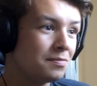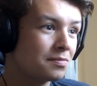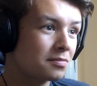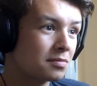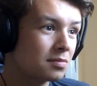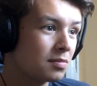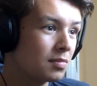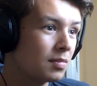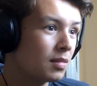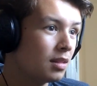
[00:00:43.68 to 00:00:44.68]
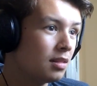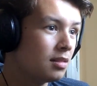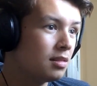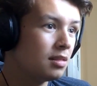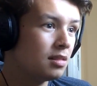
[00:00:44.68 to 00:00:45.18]

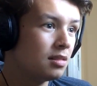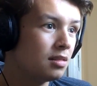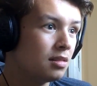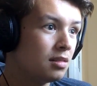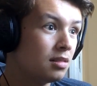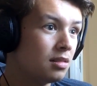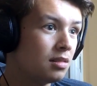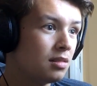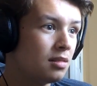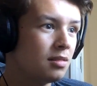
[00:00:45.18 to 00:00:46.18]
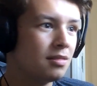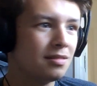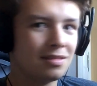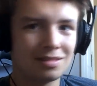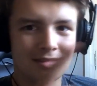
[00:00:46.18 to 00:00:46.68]

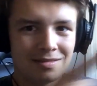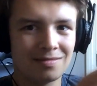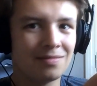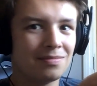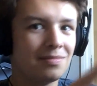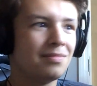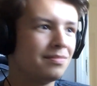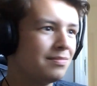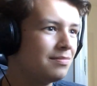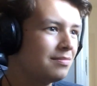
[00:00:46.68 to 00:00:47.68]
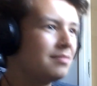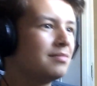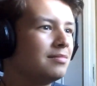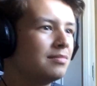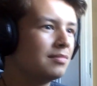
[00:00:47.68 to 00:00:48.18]

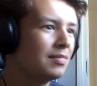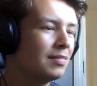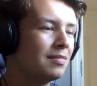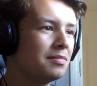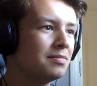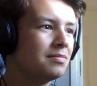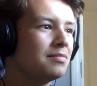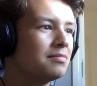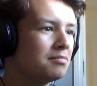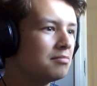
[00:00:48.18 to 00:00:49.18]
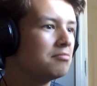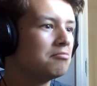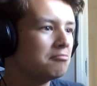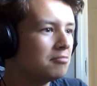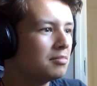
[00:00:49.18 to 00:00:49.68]

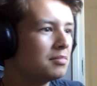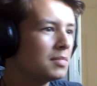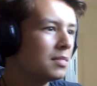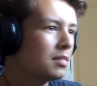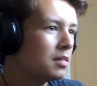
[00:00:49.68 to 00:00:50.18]
[no speech]